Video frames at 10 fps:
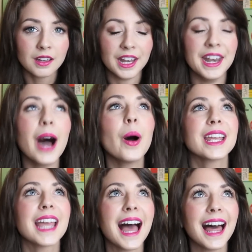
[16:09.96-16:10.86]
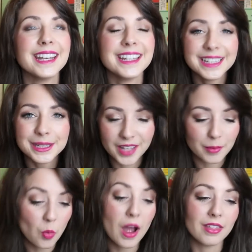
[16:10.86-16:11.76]
And now I can.
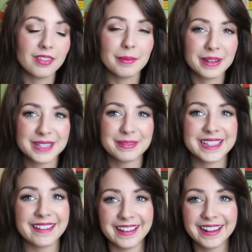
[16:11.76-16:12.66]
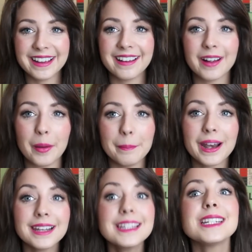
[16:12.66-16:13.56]
I'm aware that that makes me sound like a
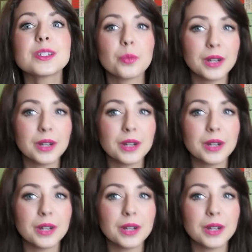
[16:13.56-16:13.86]
complete